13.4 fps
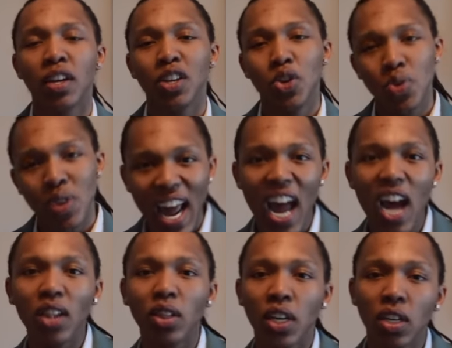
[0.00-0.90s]
you
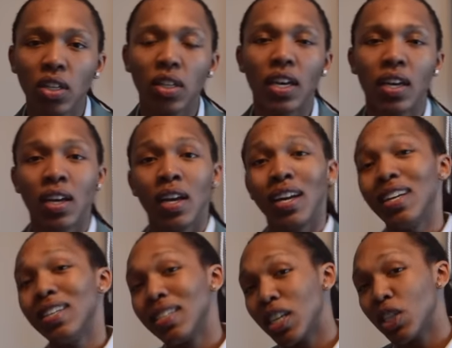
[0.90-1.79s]
now literally,
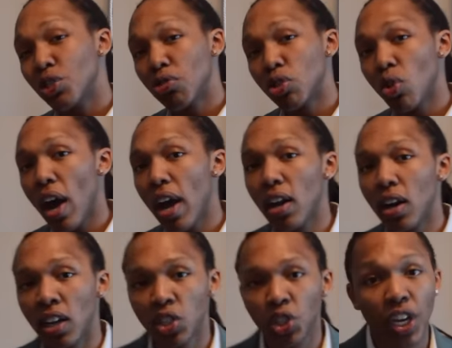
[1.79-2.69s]
since you're trying
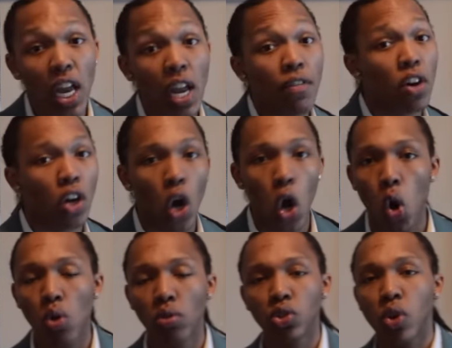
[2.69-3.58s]
to achieve a
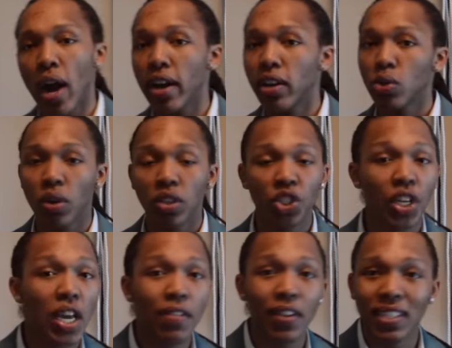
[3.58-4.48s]
goal, trying to
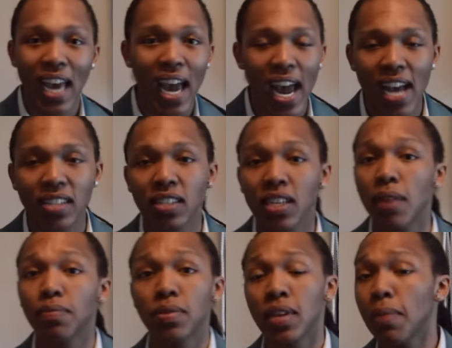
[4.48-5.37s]
achieve a task,
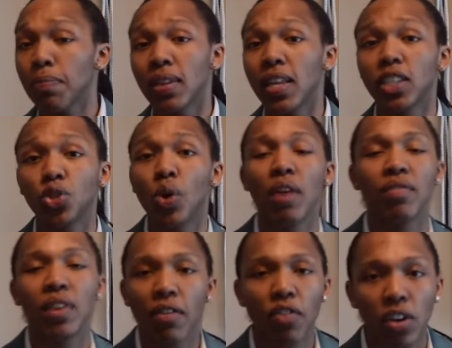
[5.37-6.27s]
some, something that you
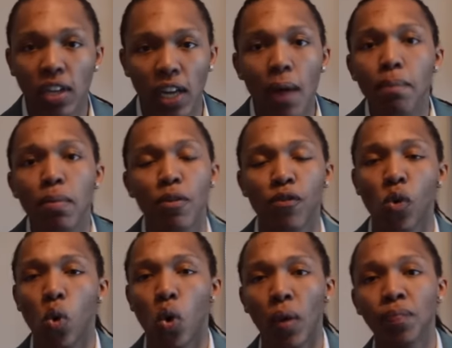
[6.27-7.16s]
have never done
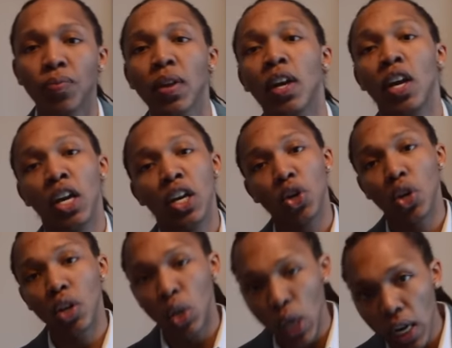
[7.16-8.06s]
before,
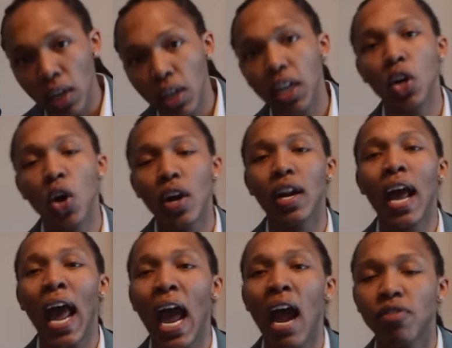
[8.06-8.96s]
you're literally going to
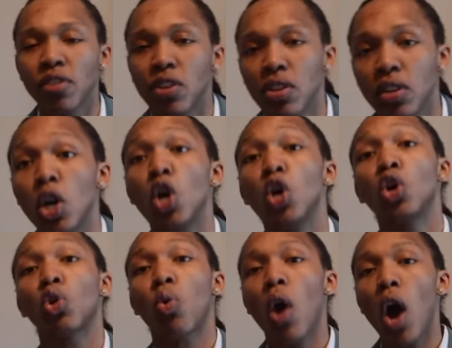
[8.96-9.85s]
have to
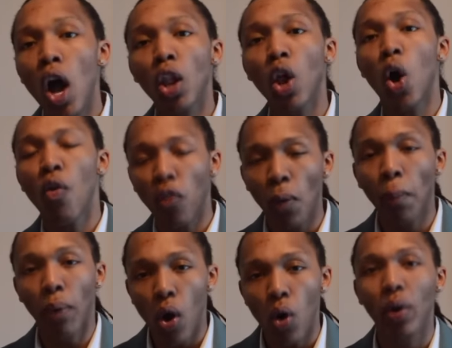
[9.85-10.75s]
crawl over
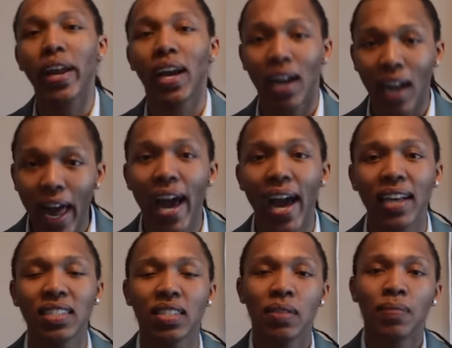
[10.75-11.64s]
broken
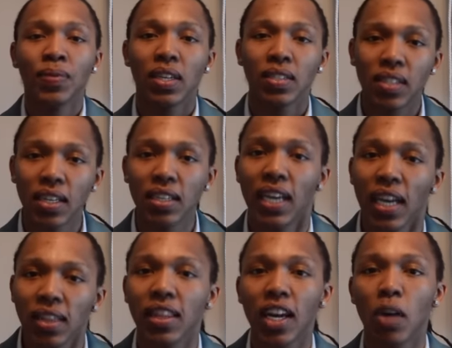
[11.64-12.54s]
glass to
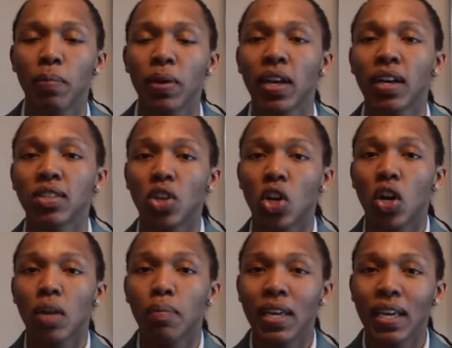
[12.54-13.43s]
get there because there are
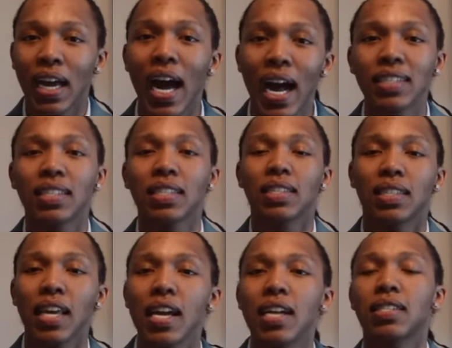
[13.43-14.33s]
going to be constant
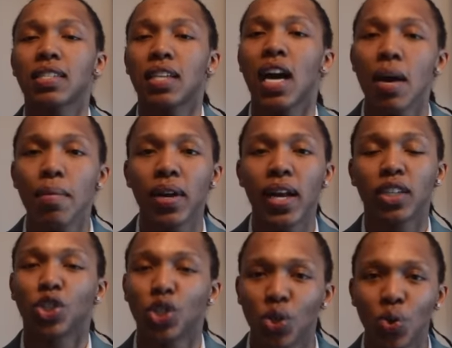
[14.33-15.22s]
things coming
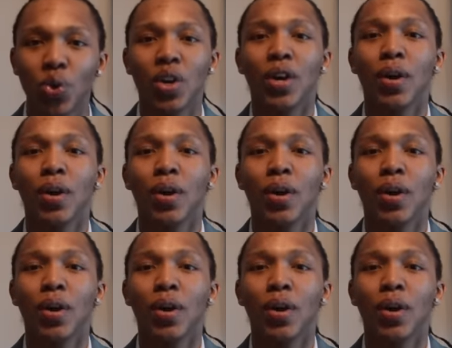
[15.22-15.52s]
at you,